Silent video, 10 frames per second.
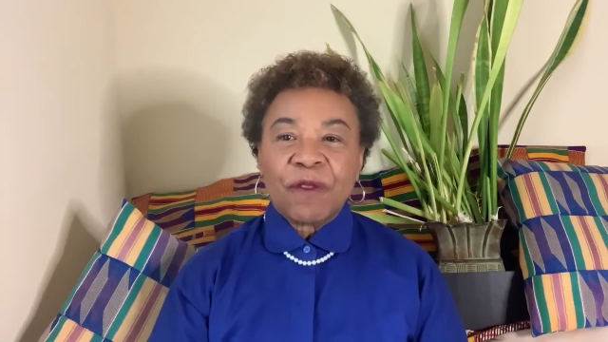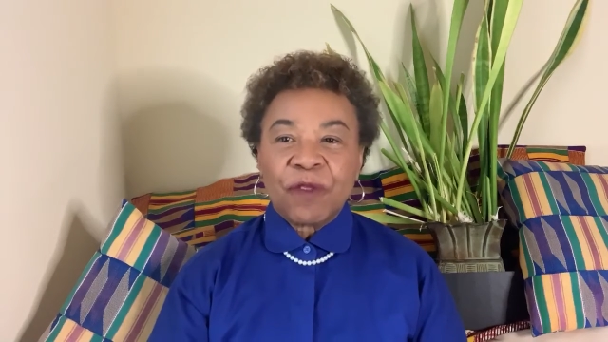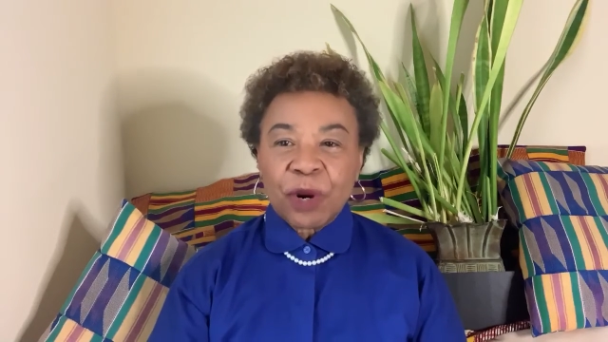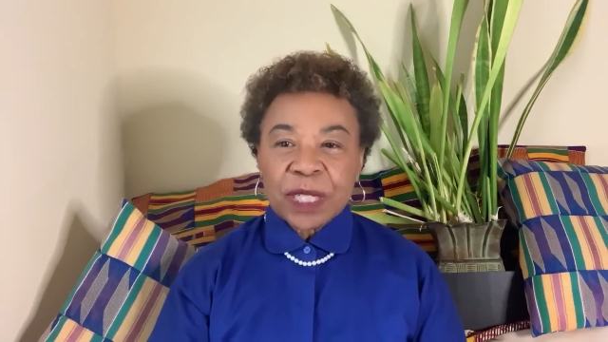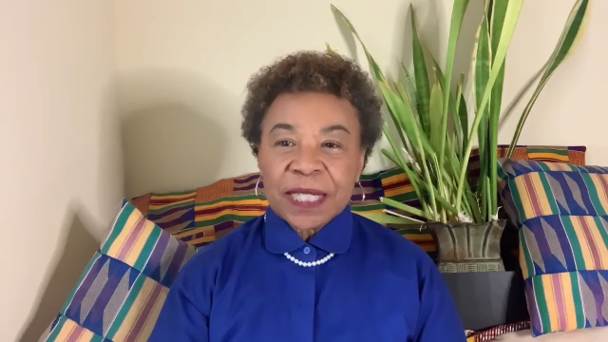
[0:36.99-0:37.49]

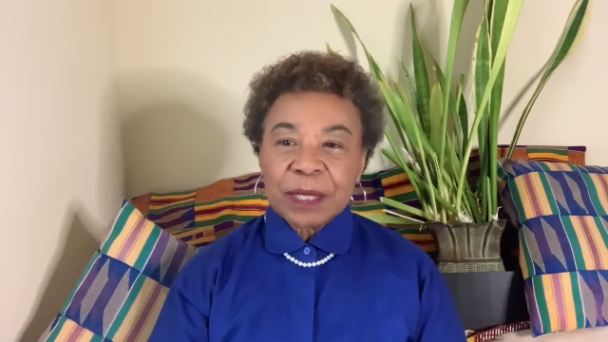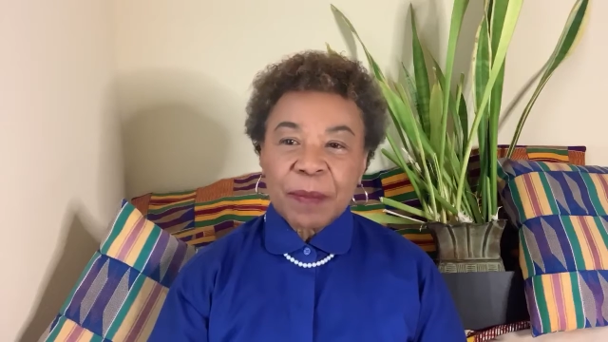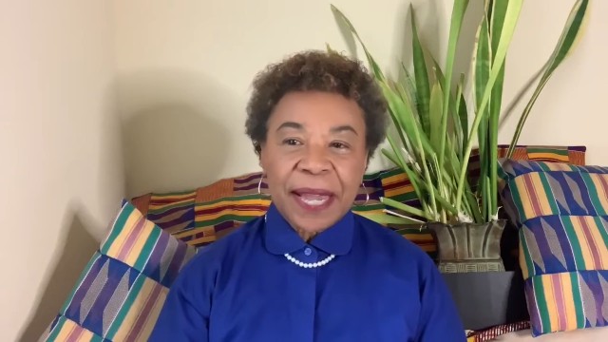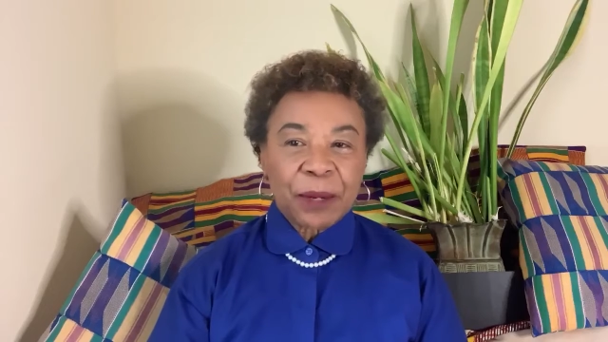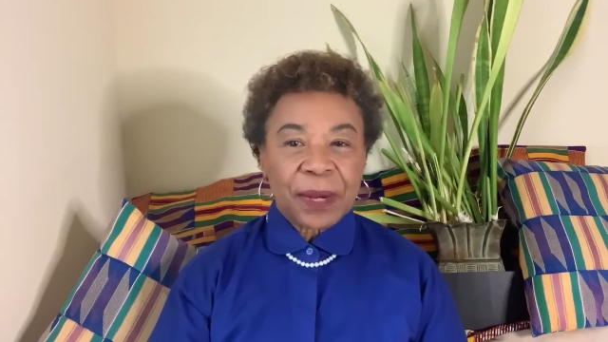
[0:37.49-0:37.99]
Forced
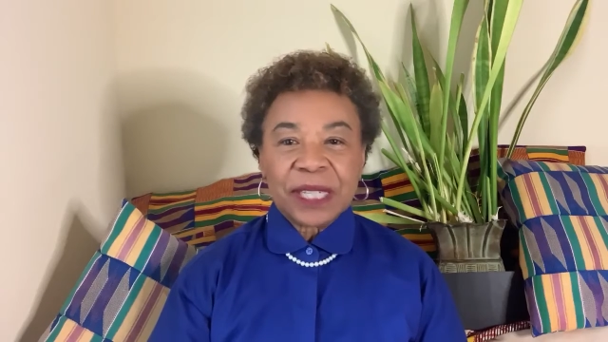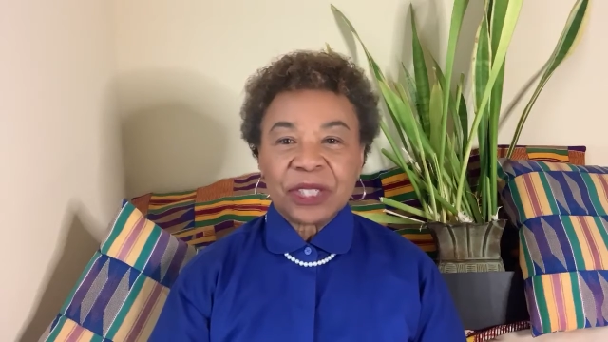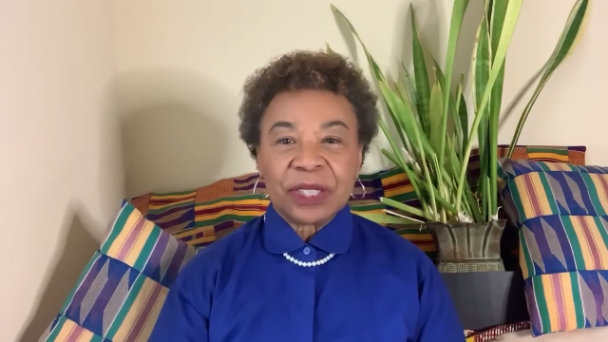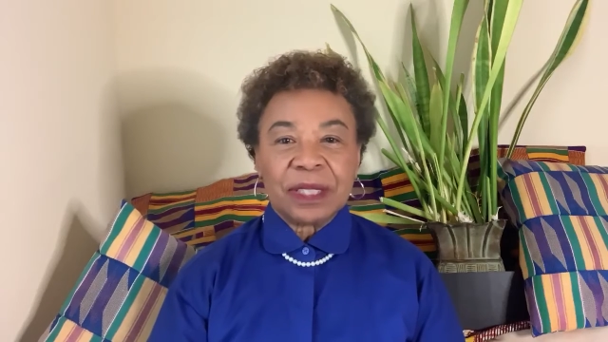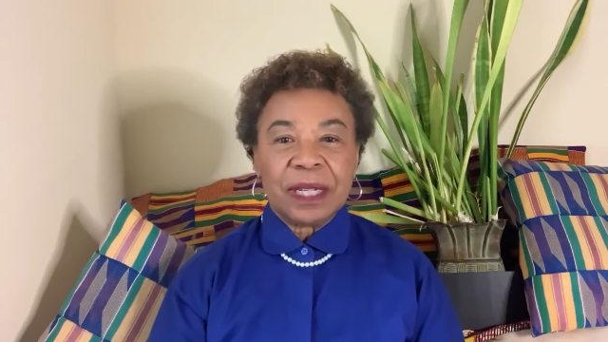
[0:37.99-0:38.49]

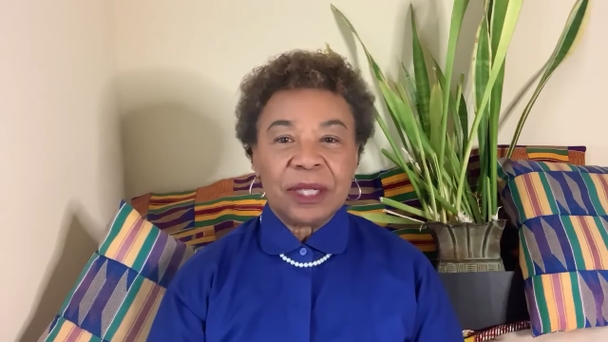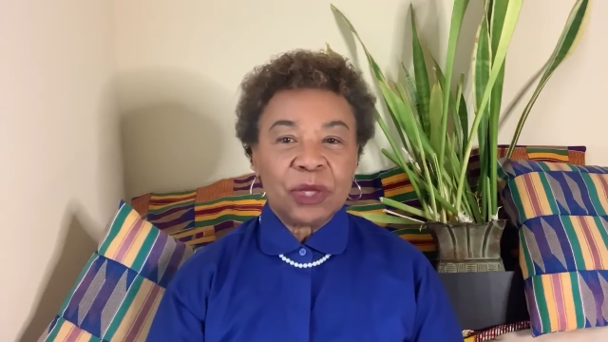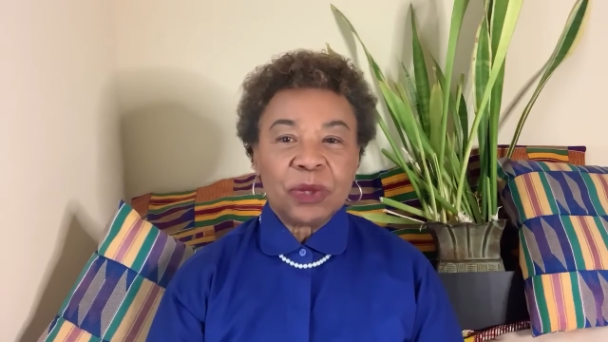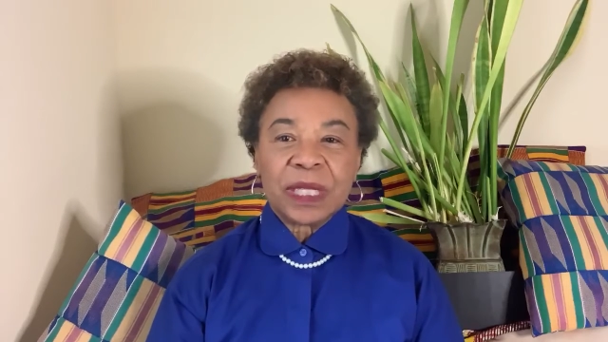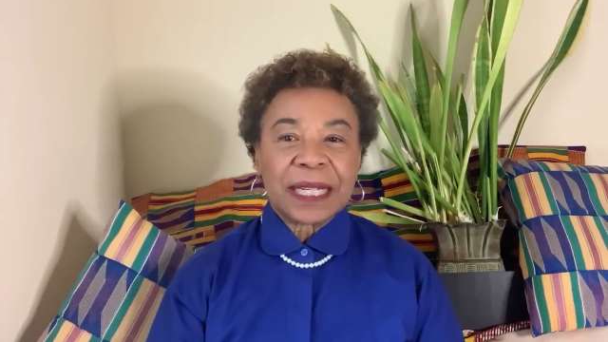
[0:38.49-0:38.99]
migration
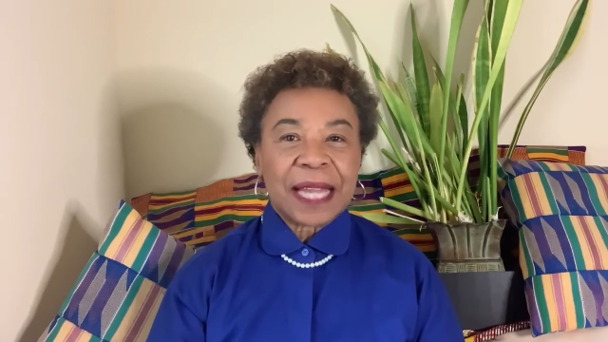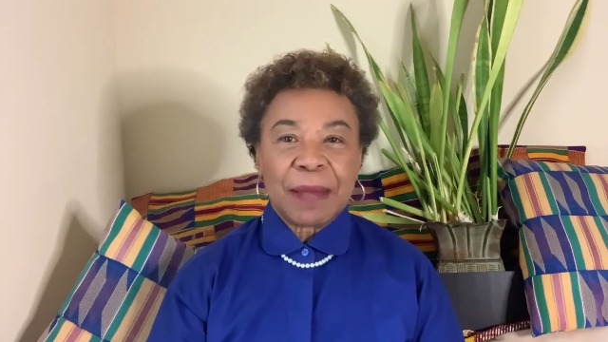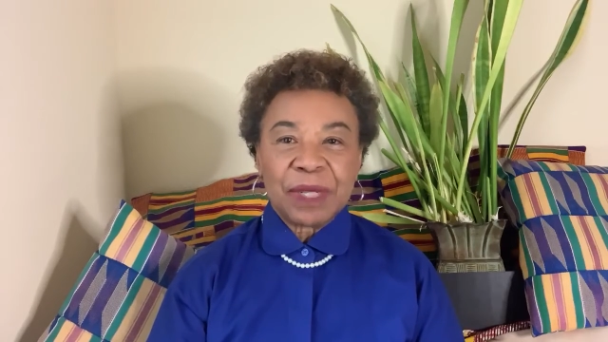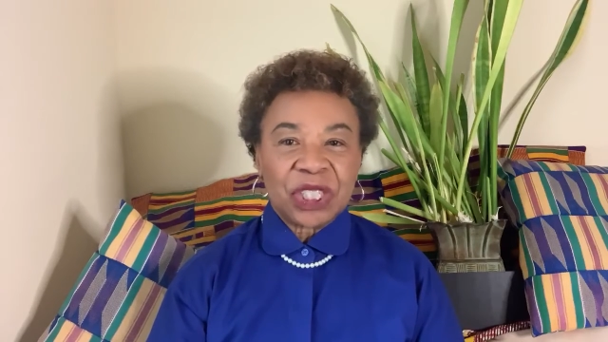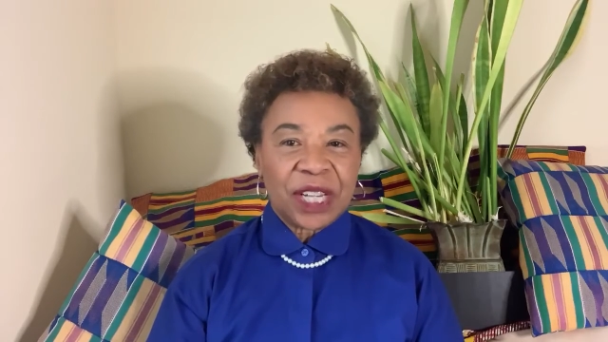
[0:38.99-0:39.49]
due to
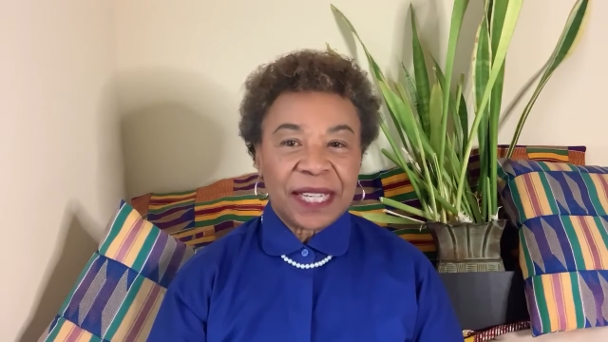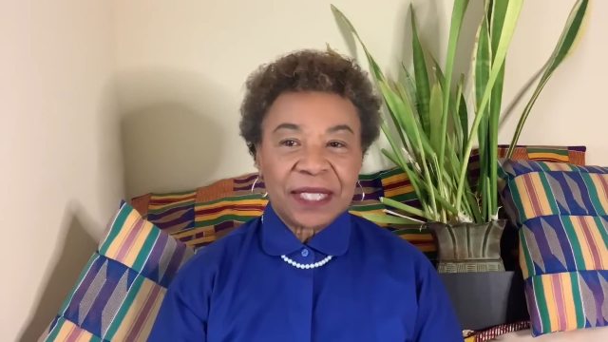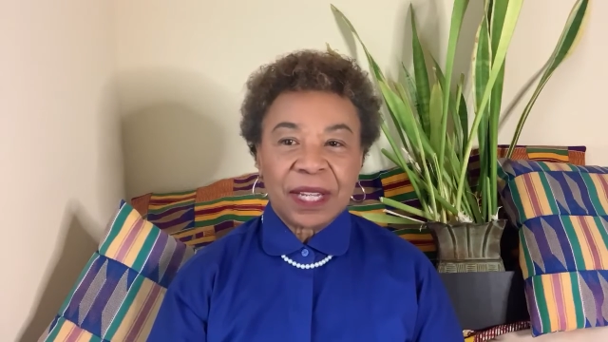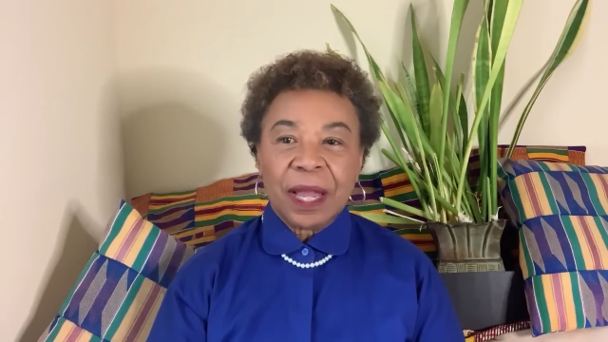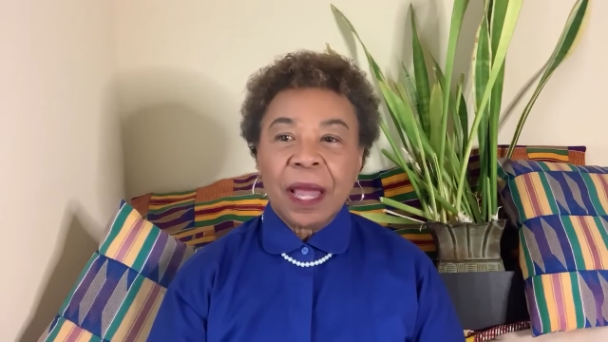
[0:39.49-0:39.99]
climate change